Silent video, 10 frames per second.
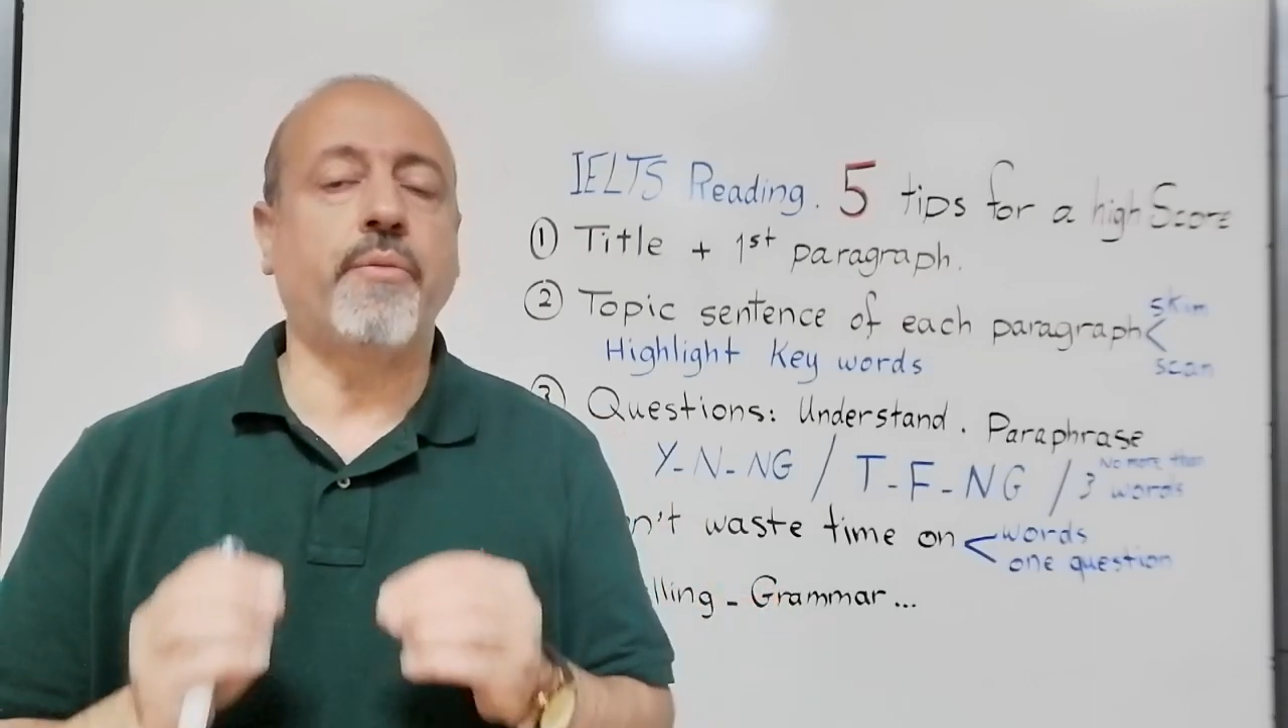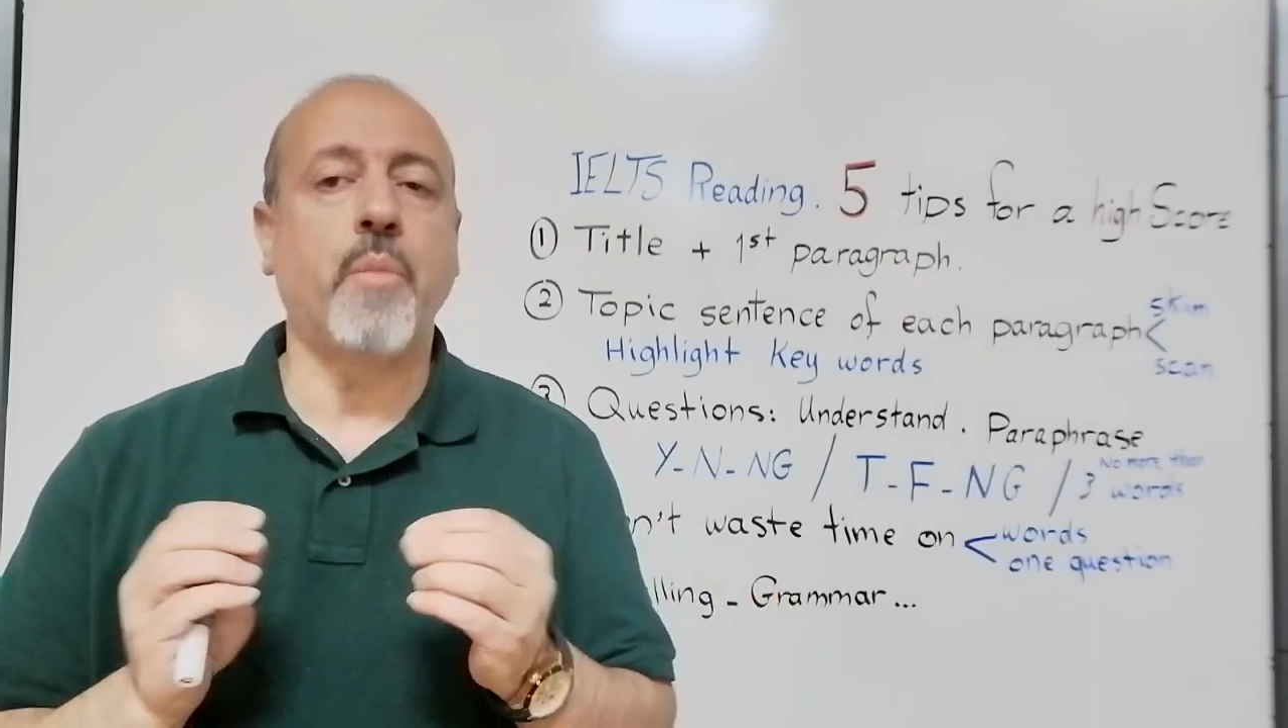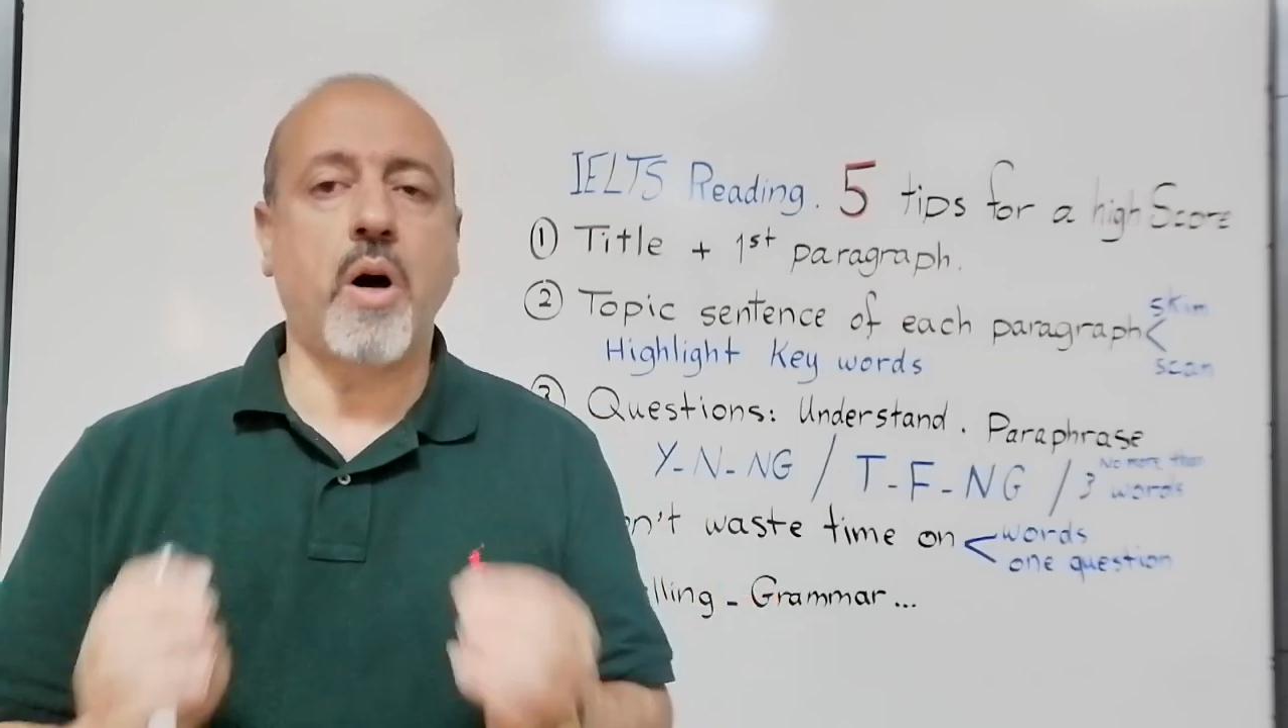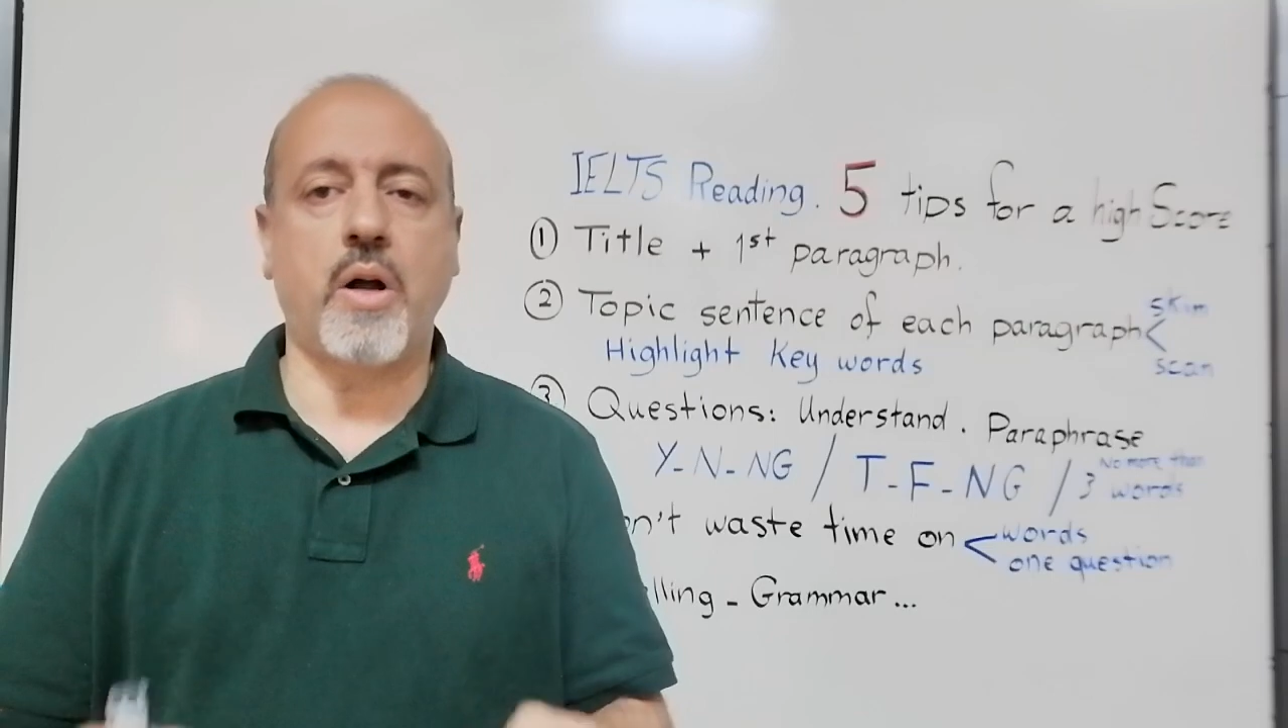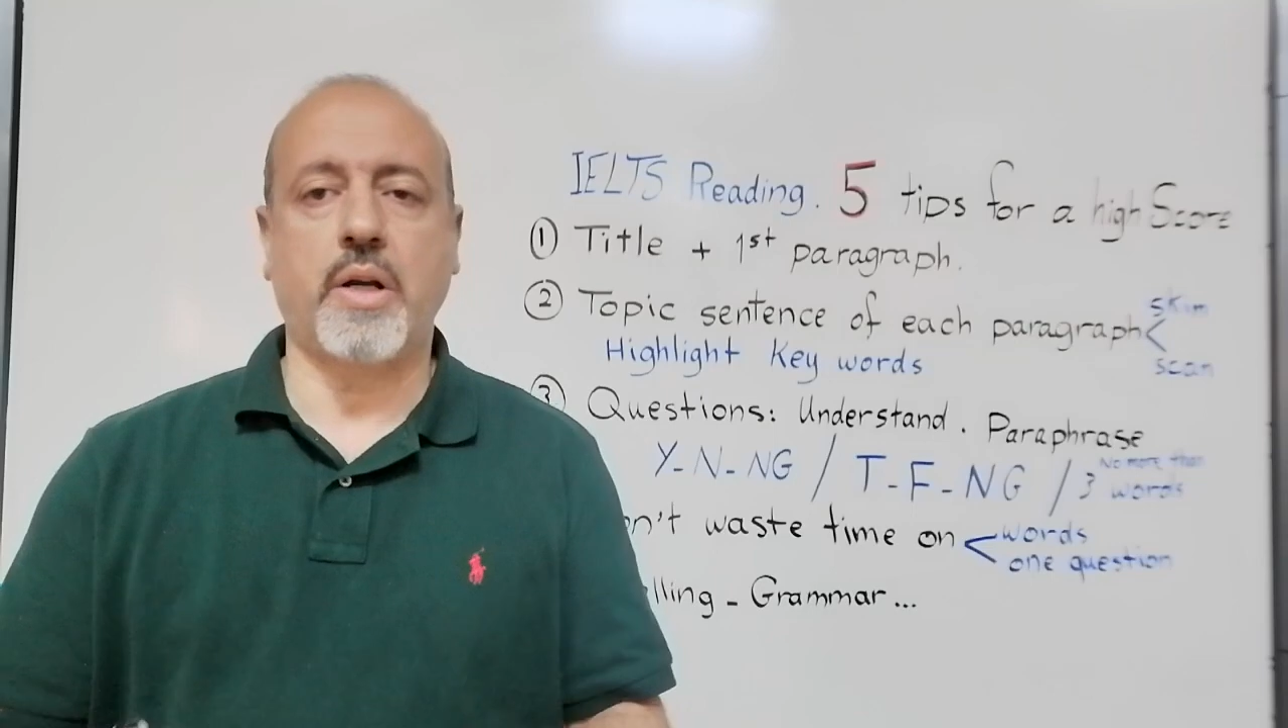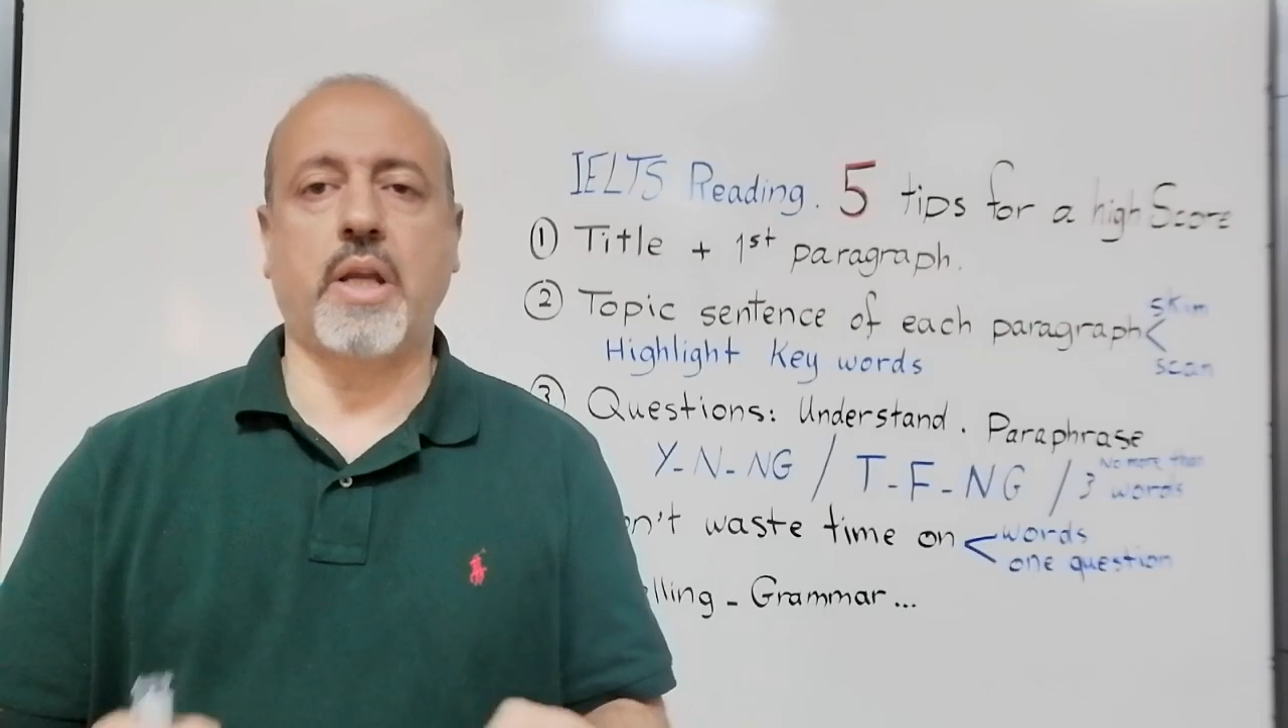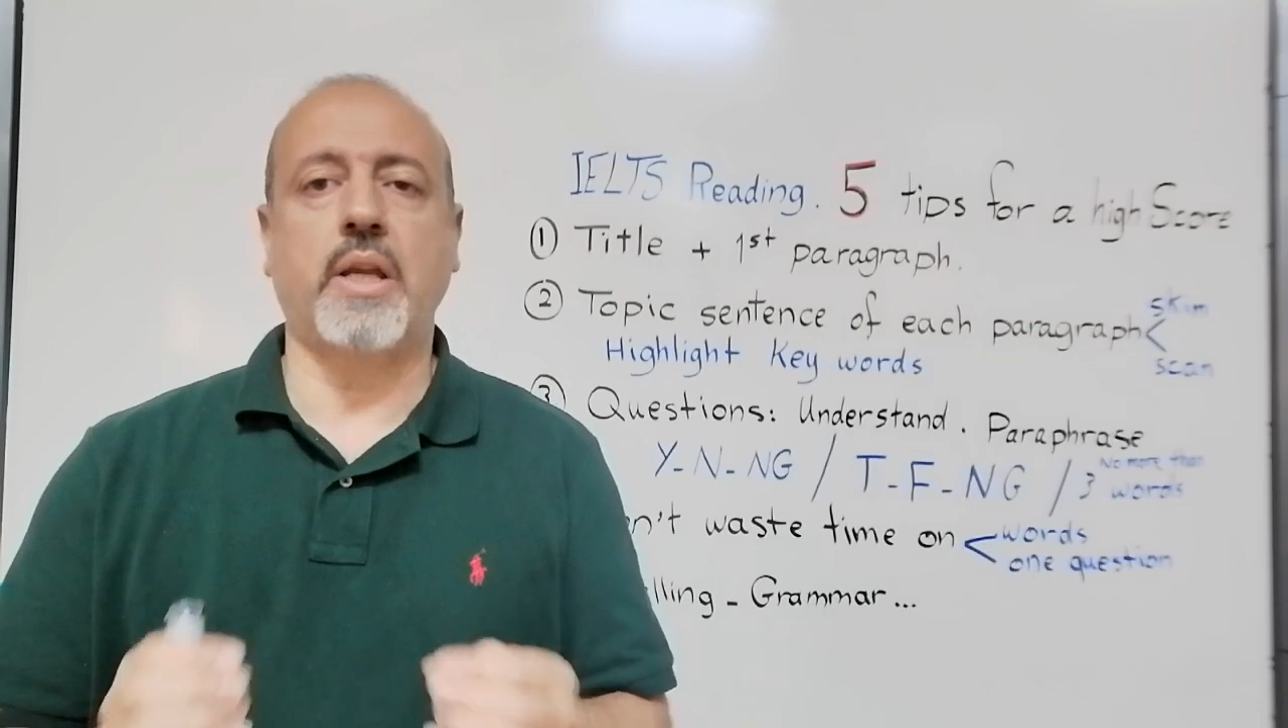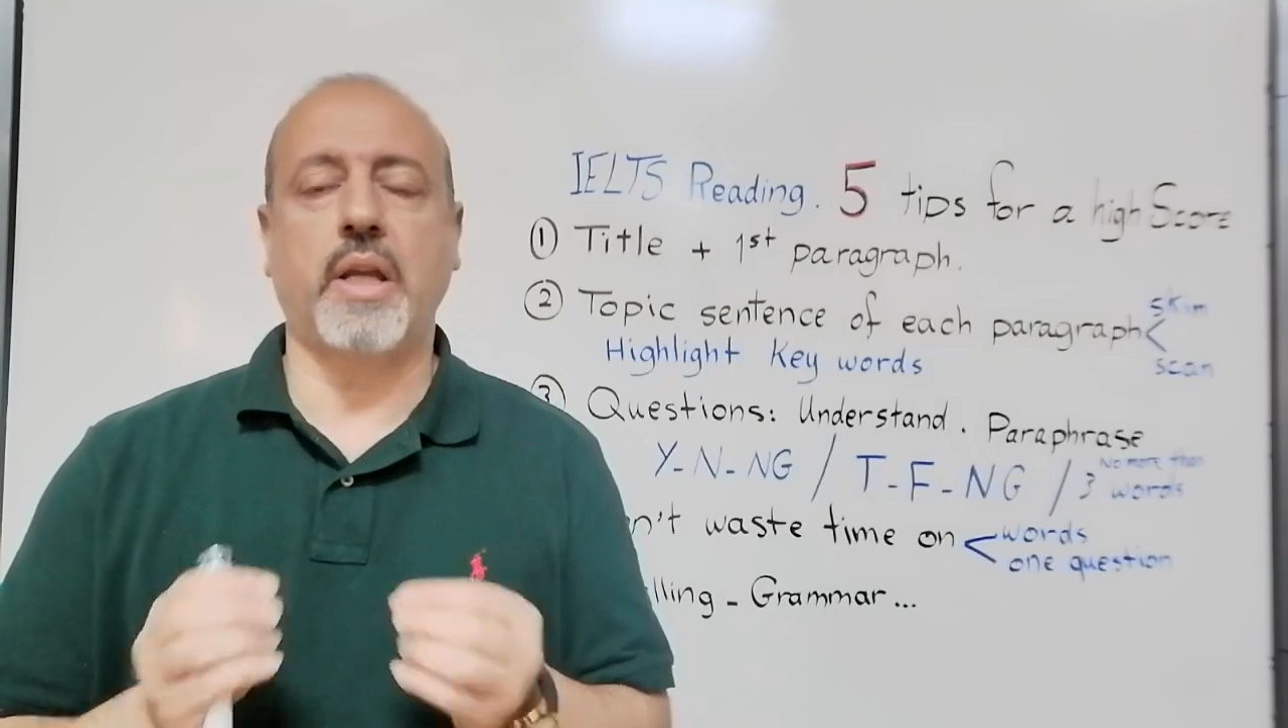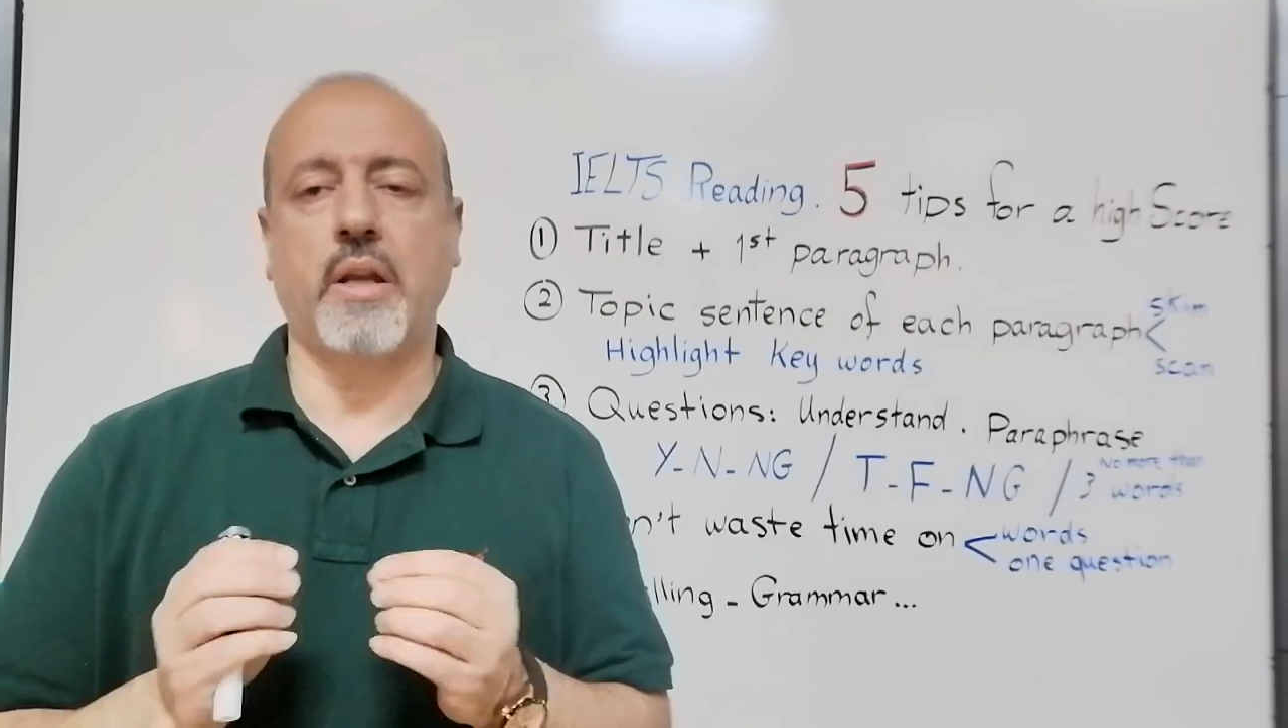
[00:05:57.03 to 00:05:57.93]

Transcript: marking